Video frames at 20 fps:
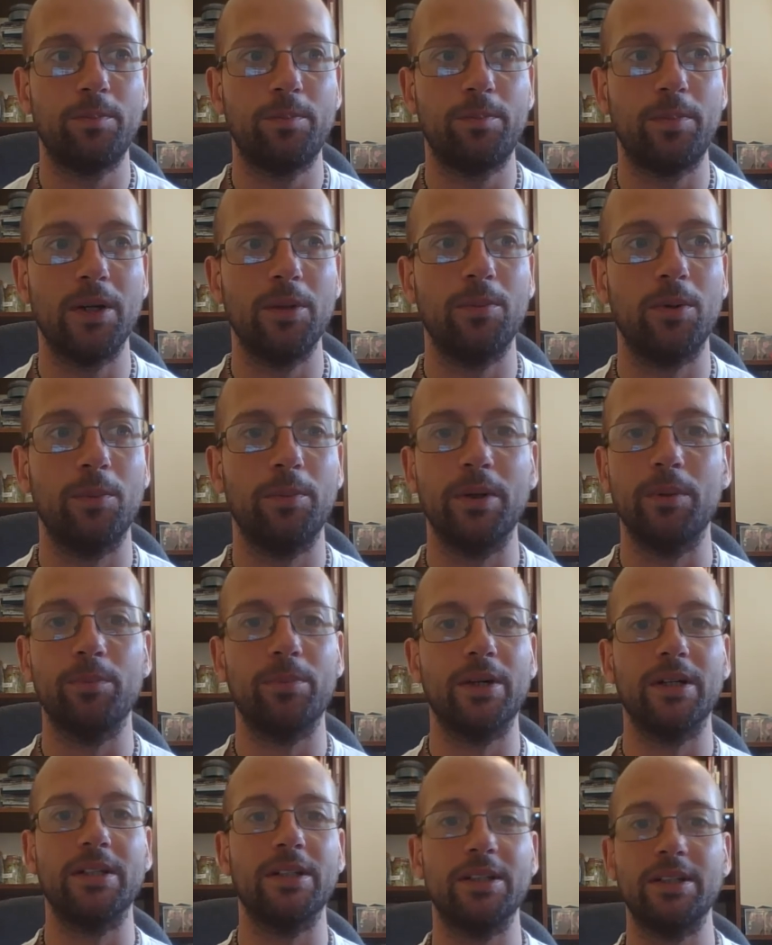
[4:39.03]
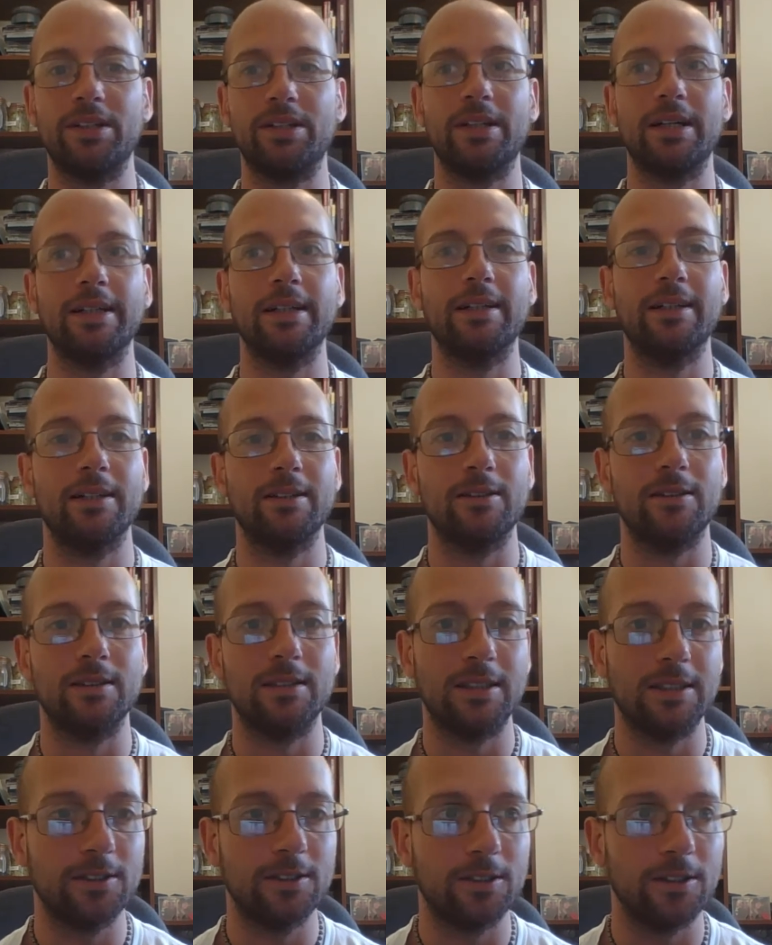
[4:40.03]
people being burned at the stake and all
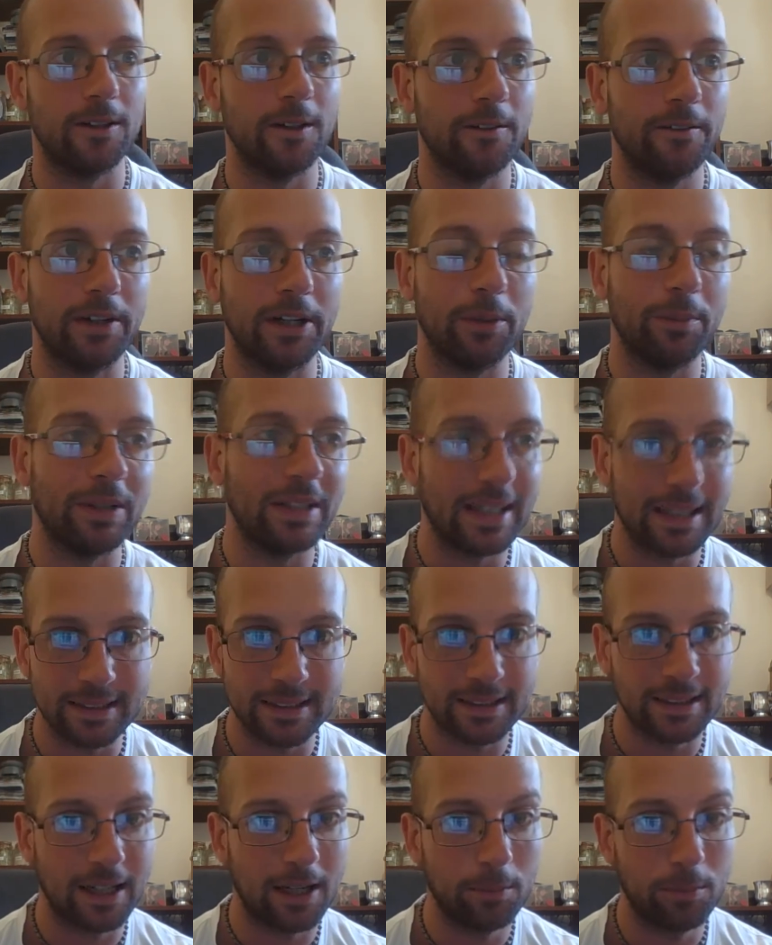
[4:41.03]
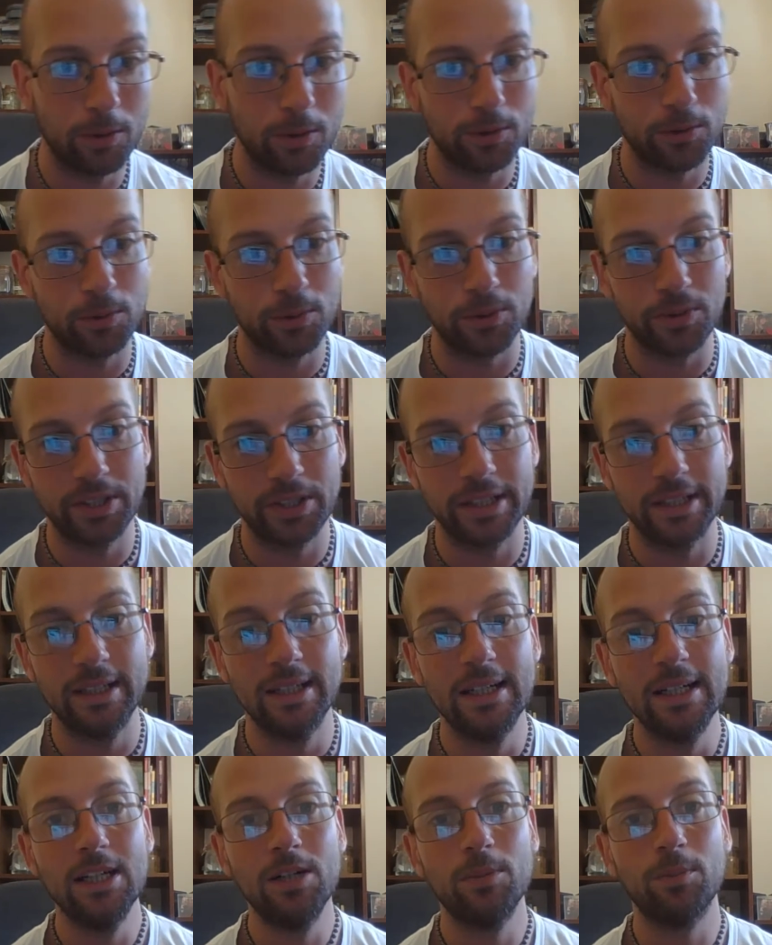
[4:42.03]
that sort of thing. I mean, that did happen, as we'll see,
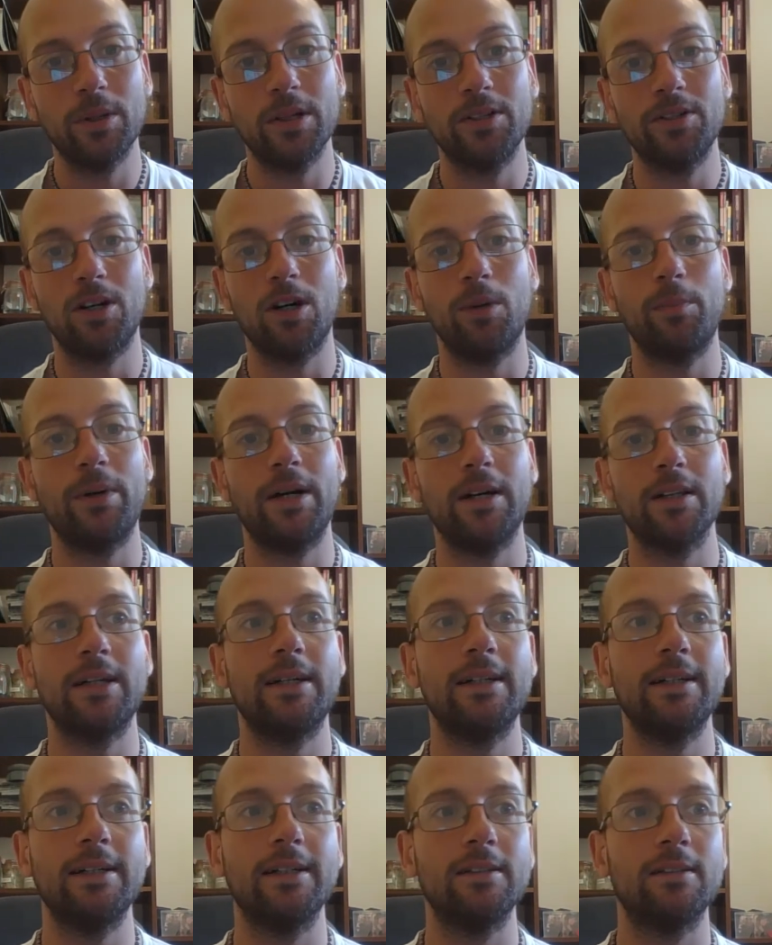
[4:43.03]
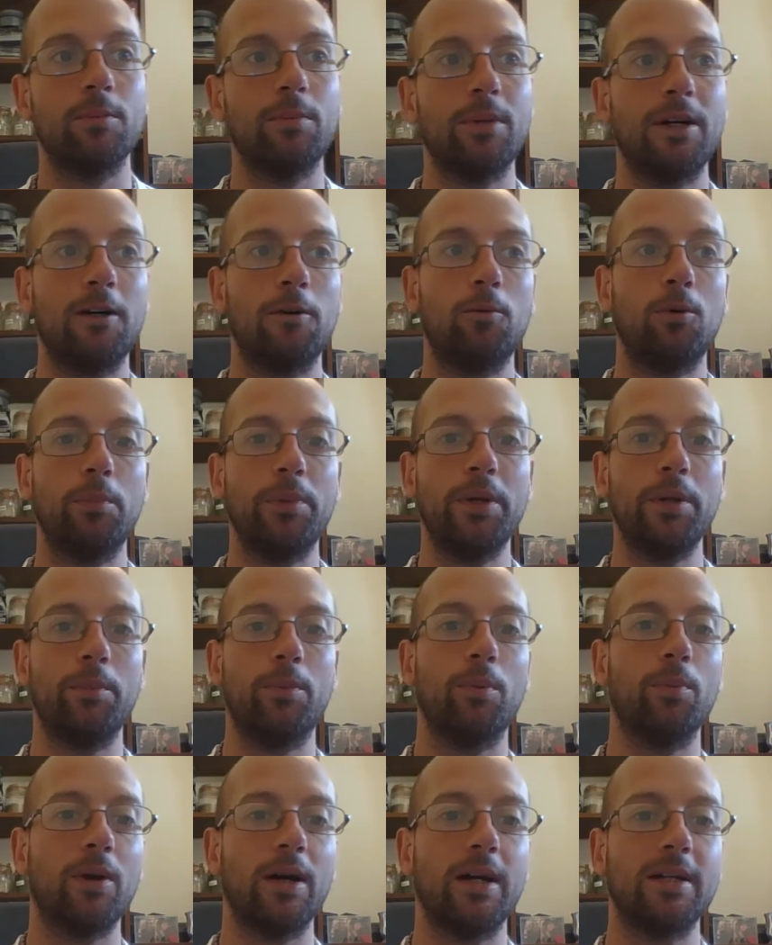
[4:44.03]
but it's not about that. It's about what
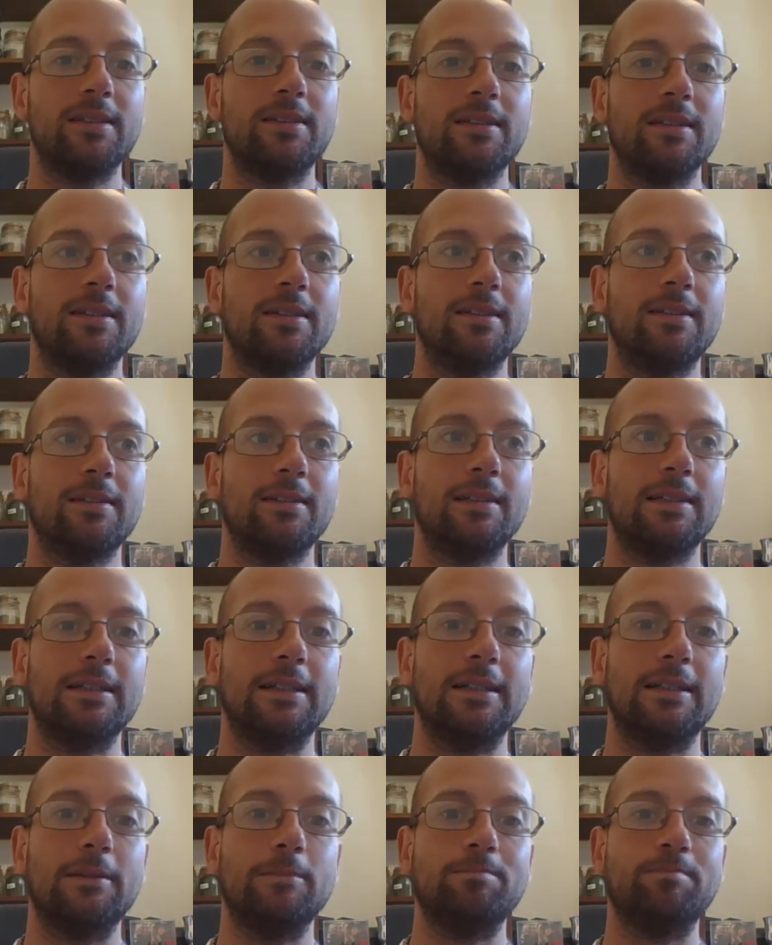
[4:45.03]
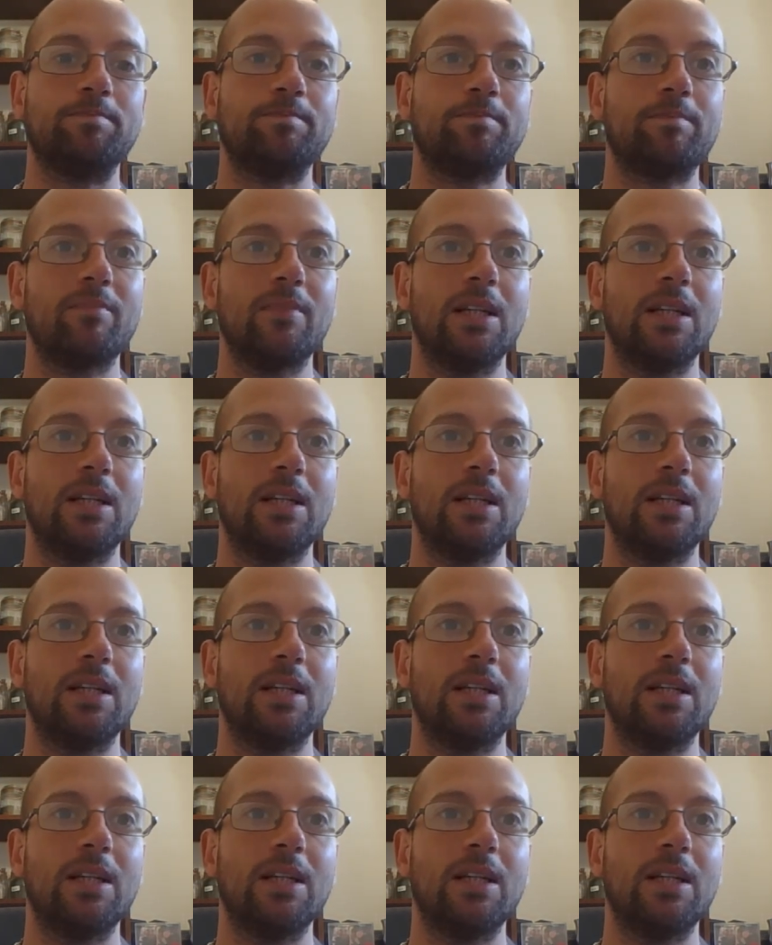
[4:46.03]
people practice, and